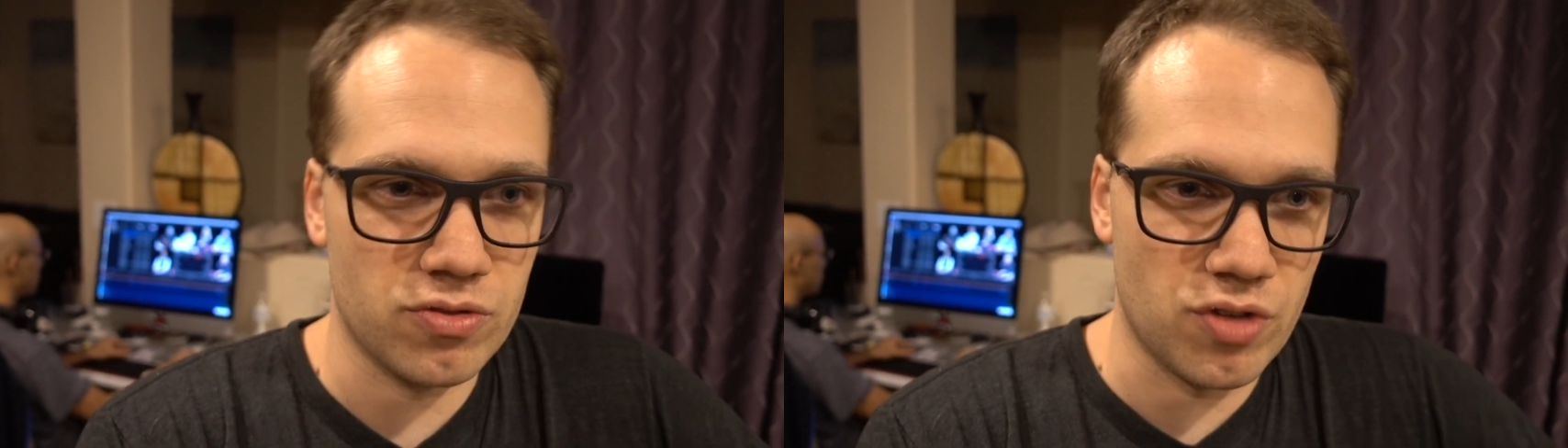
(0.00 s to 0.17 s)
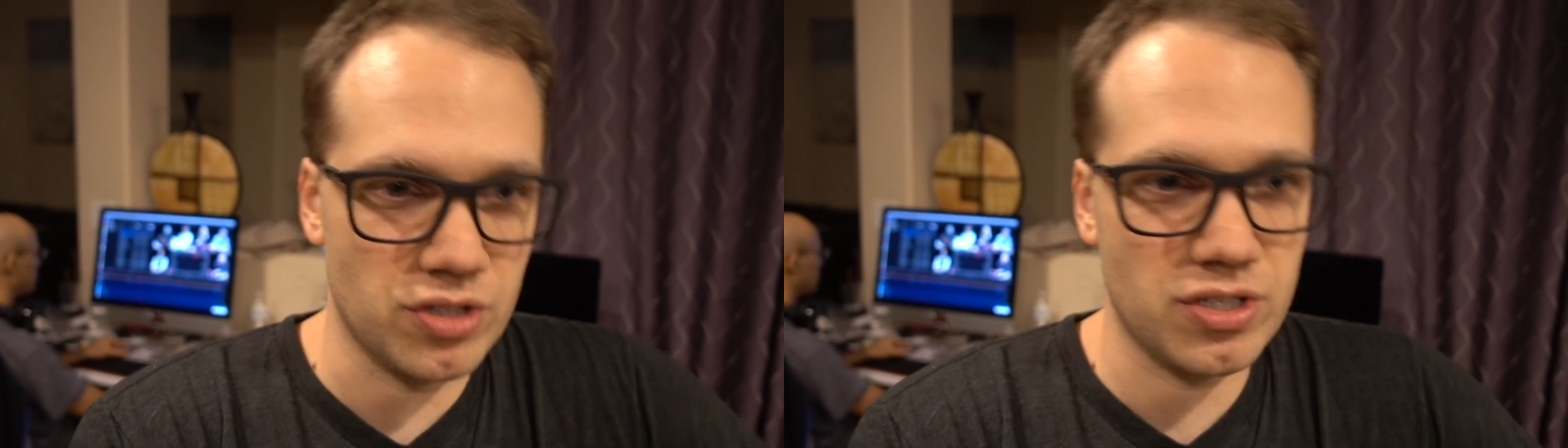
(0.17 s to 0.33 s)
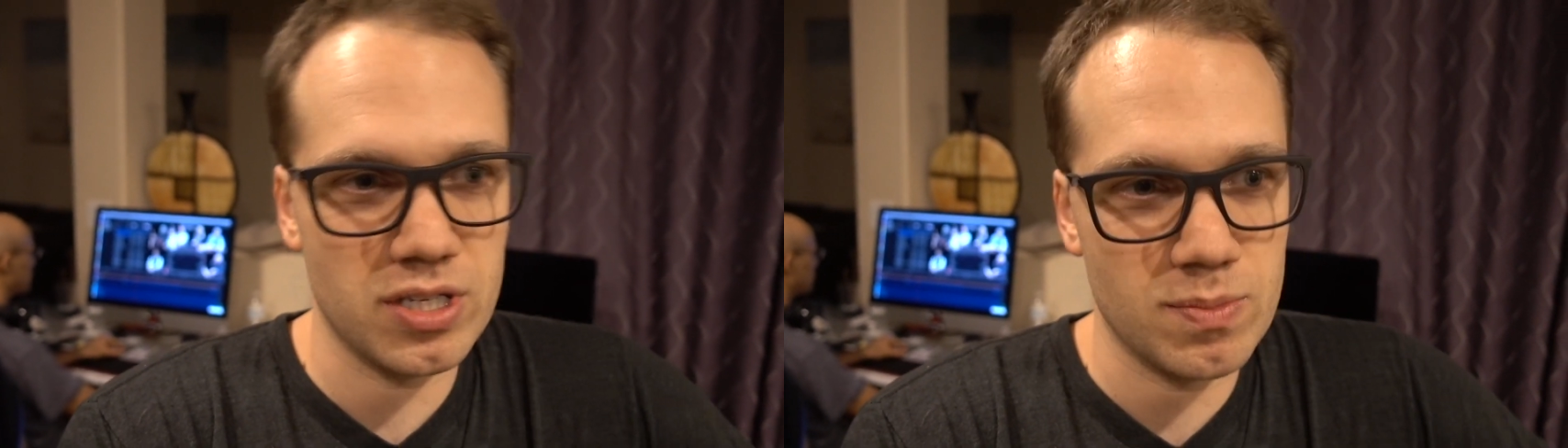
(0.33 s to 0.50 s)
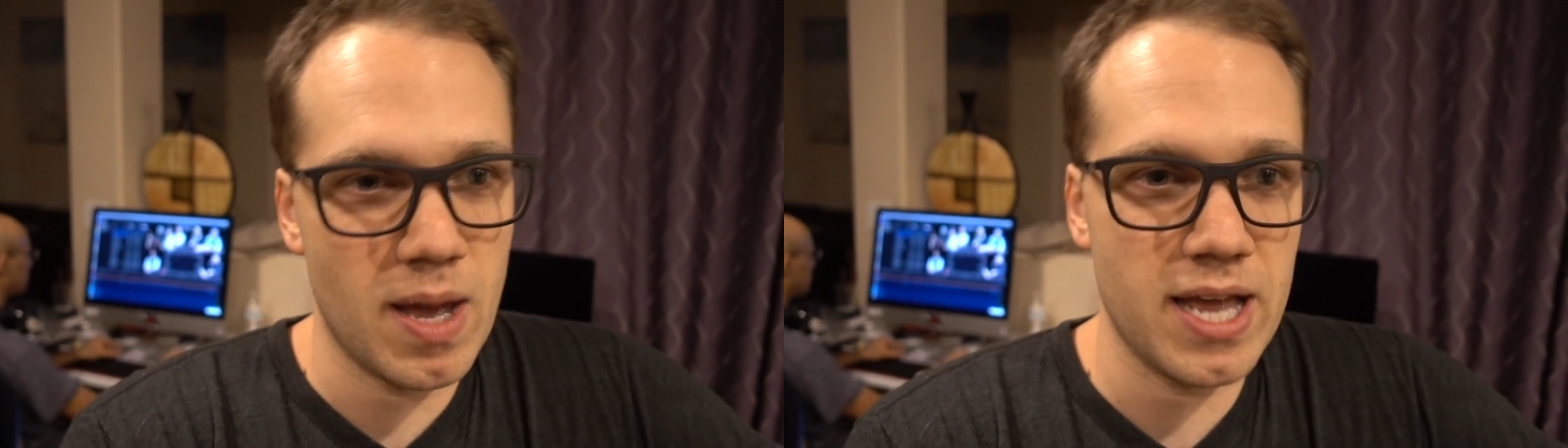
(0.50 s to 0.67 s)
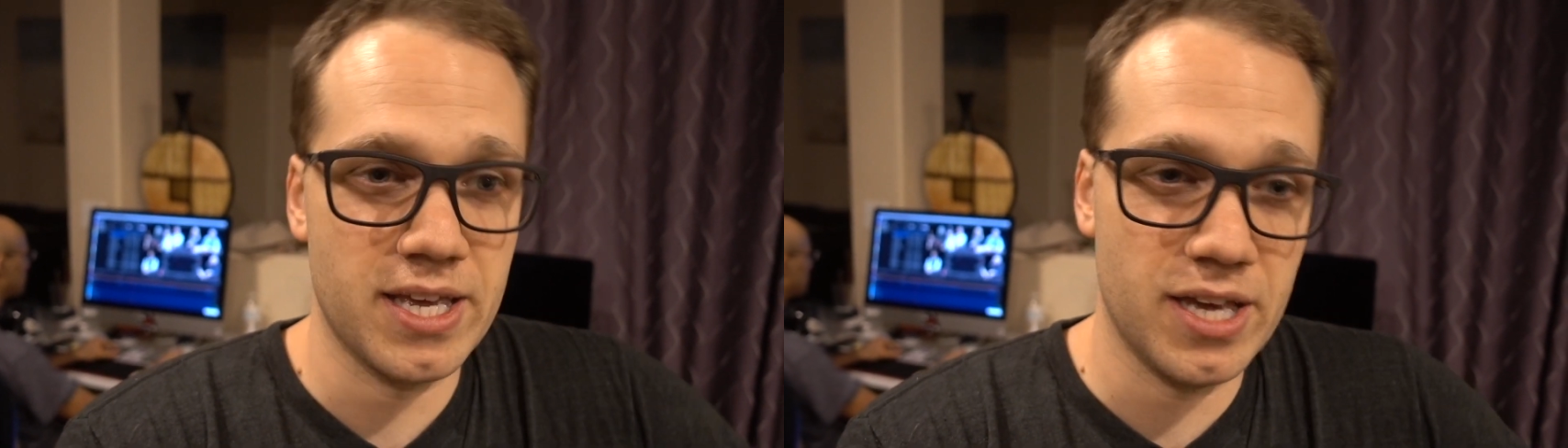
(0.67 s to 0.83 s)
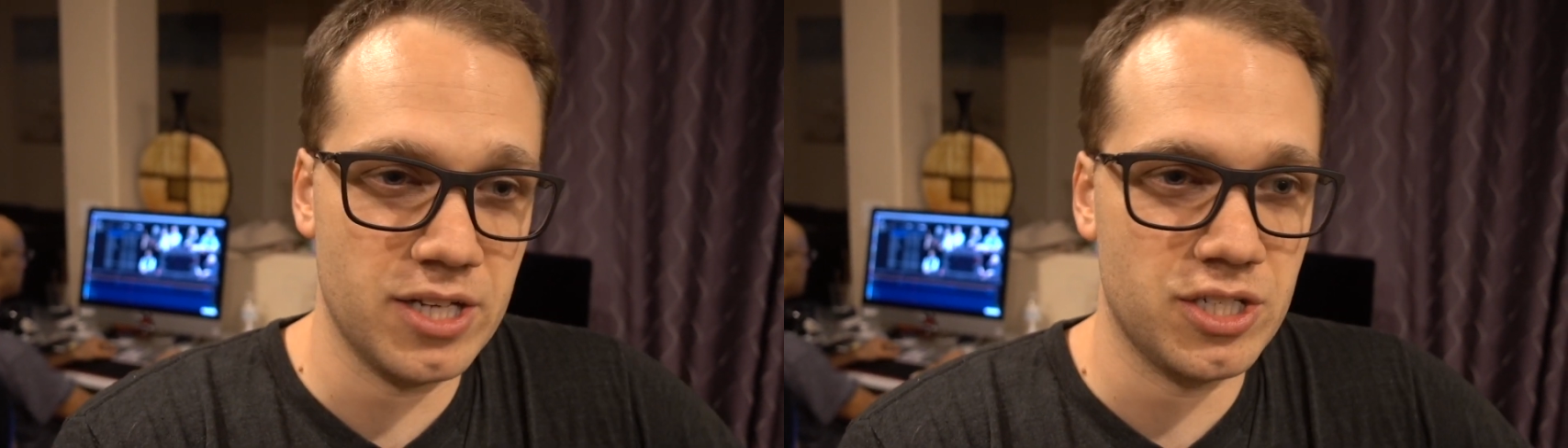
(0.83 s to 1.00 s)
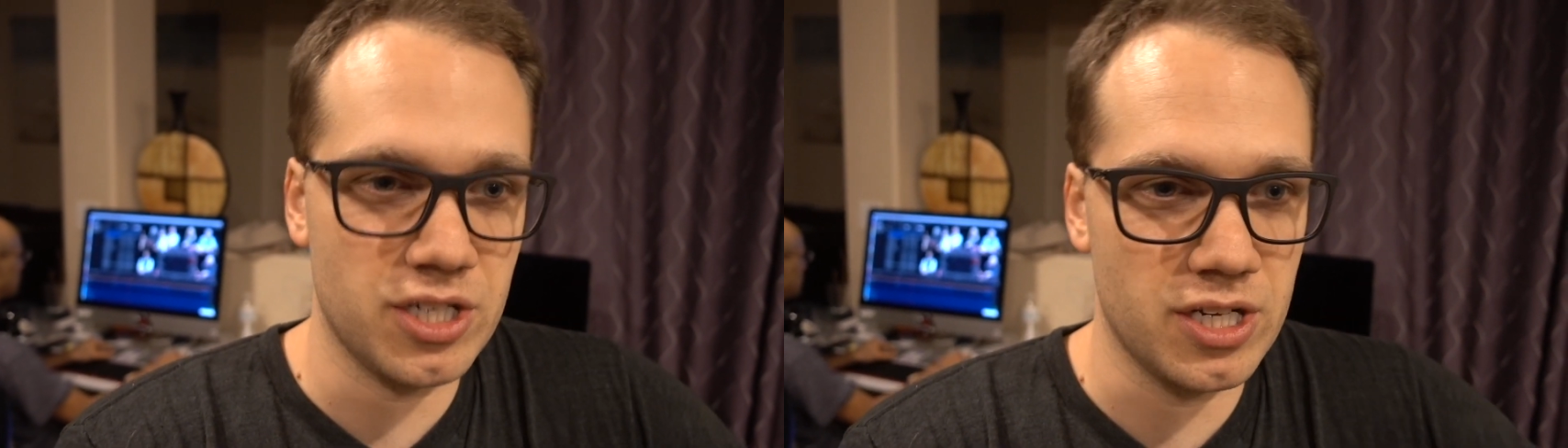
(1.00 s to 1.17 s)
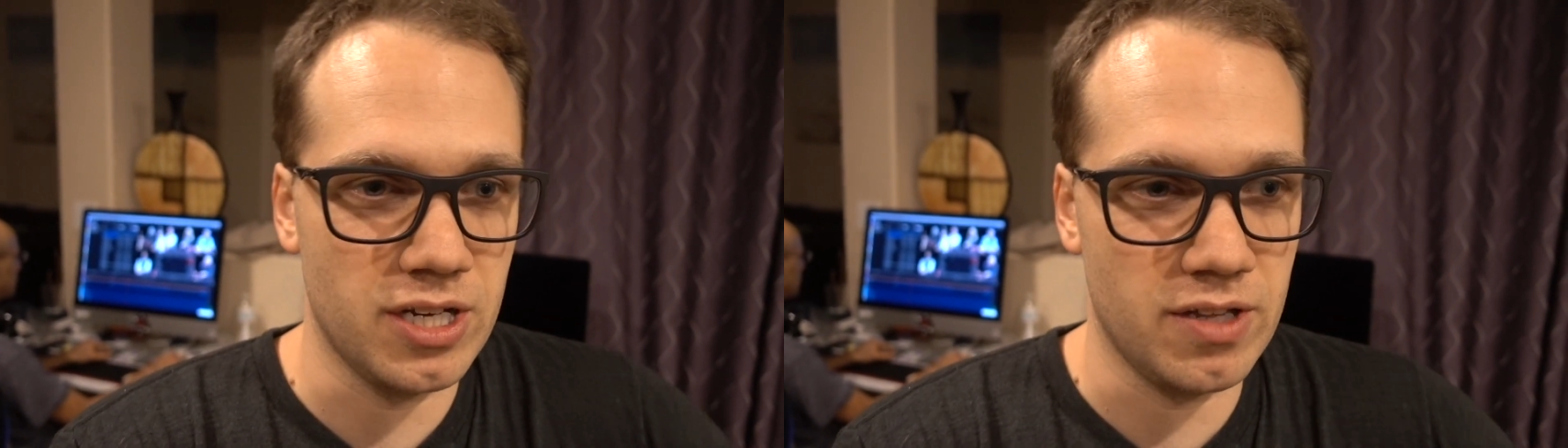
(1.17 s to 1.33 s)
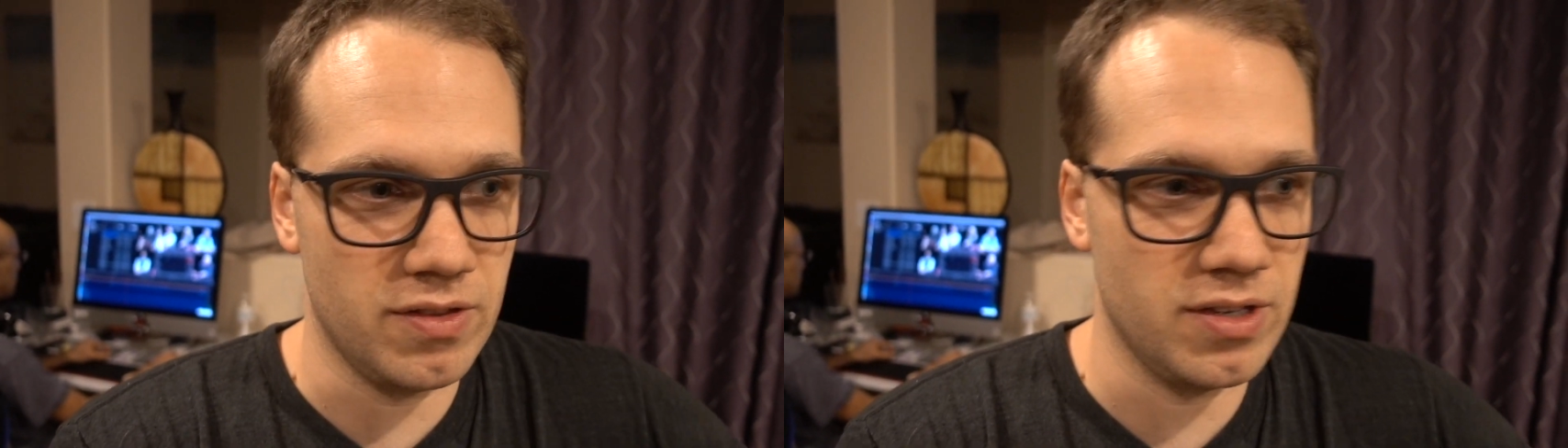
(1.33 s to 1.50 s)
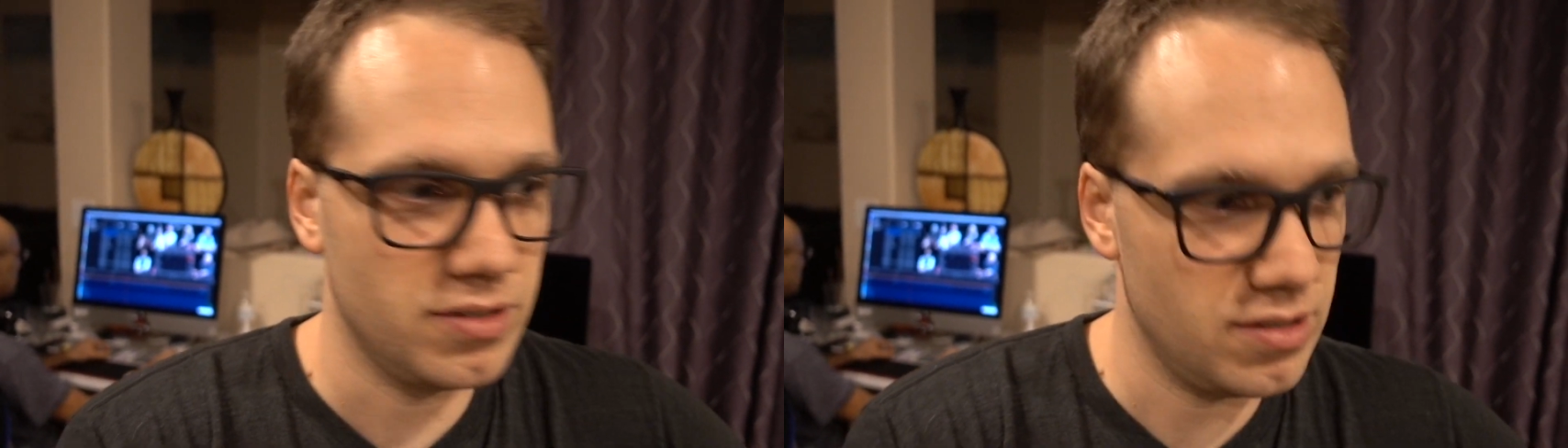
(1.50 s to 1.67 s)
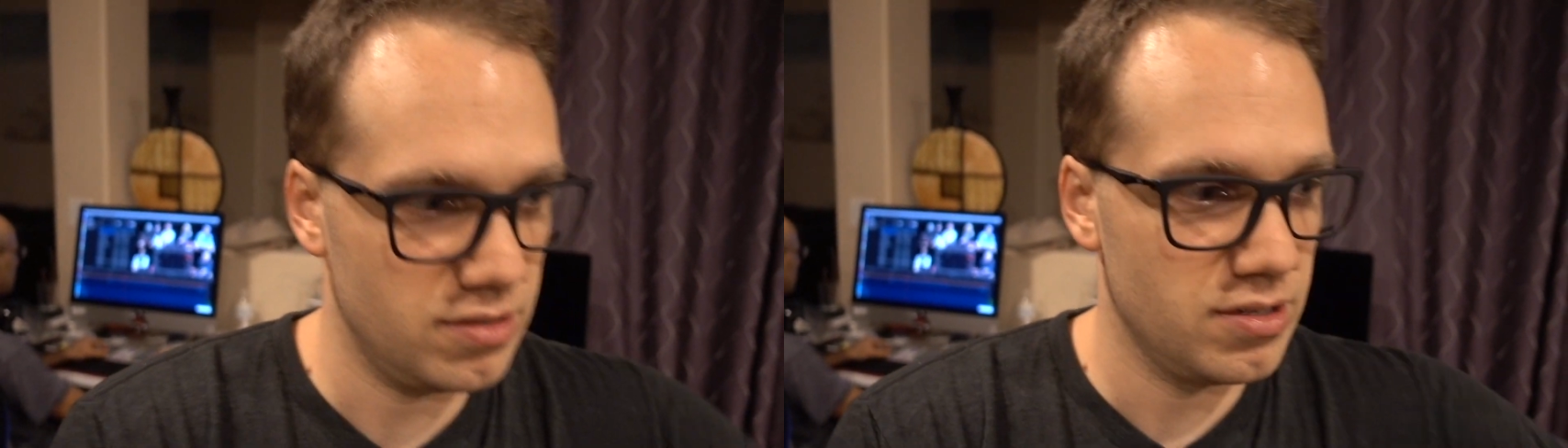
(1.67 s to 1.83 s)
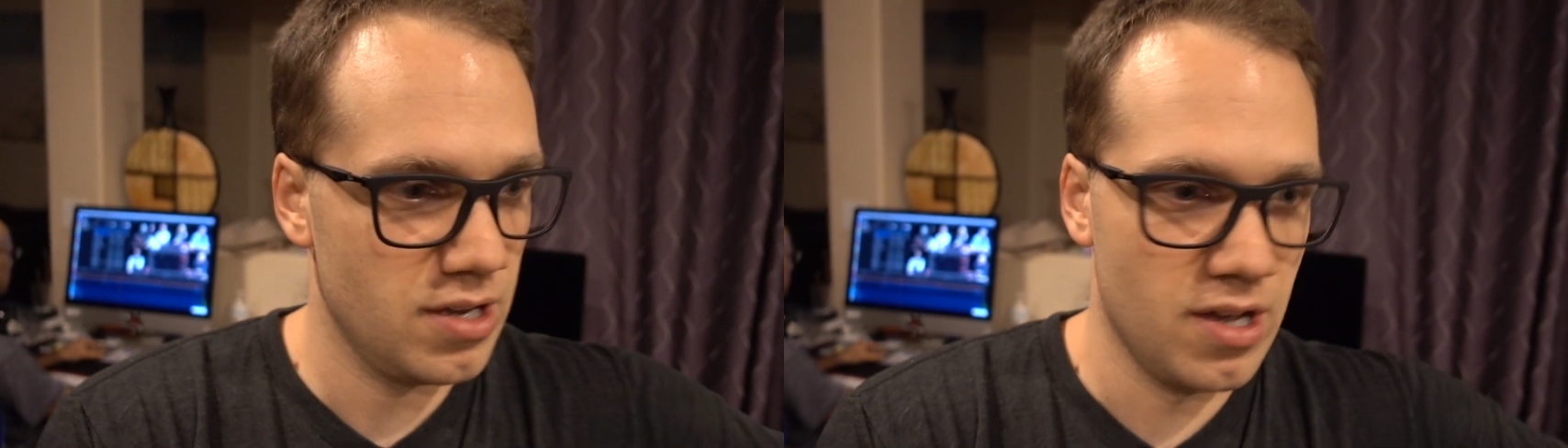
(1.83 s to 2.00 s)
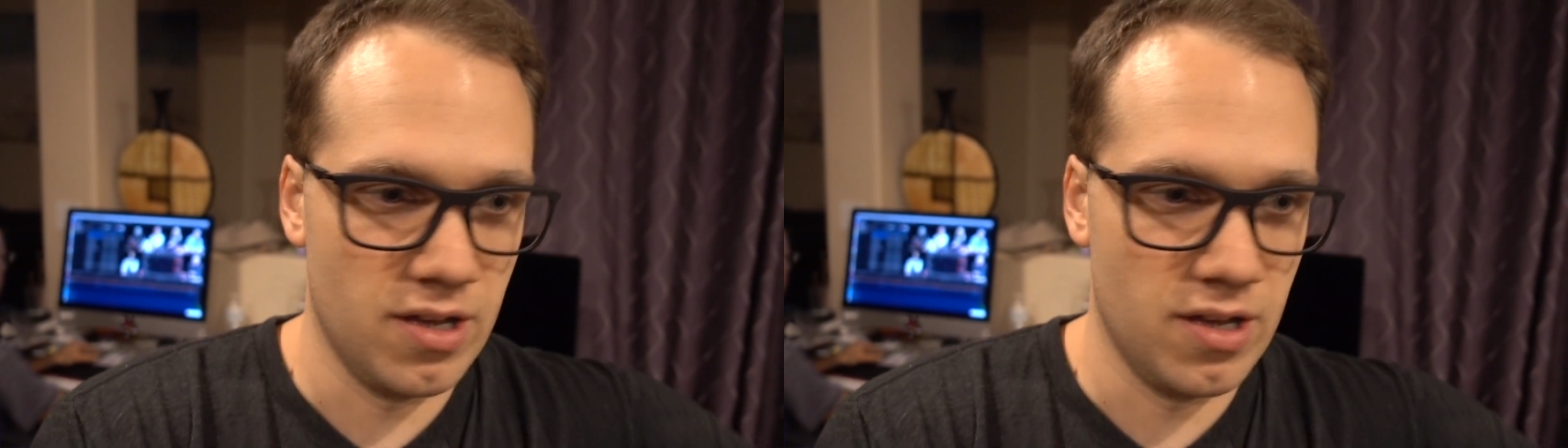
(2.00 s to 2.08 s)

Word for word: this is my kitchen and this is